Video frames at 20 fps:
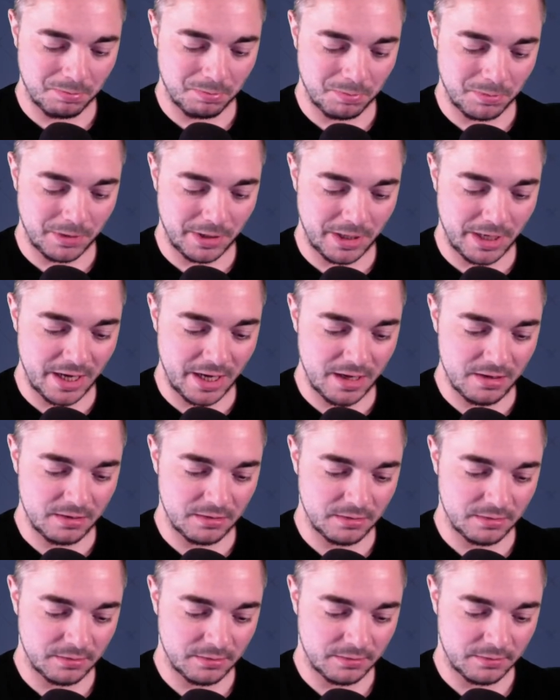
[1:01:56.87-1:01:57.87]
Yeah?
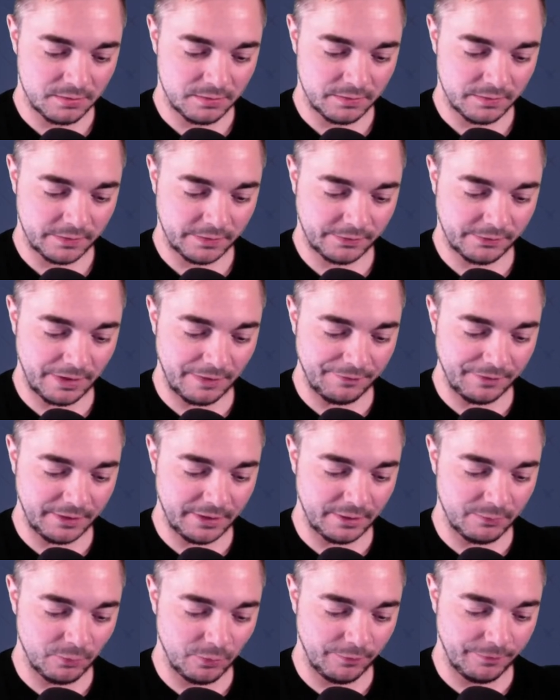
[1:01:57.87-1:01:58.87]
Scruffy
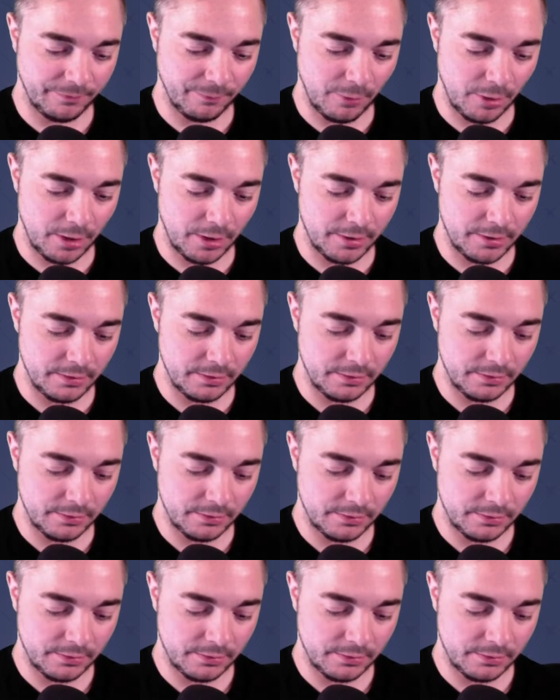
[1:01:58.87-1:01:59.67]
can move 1.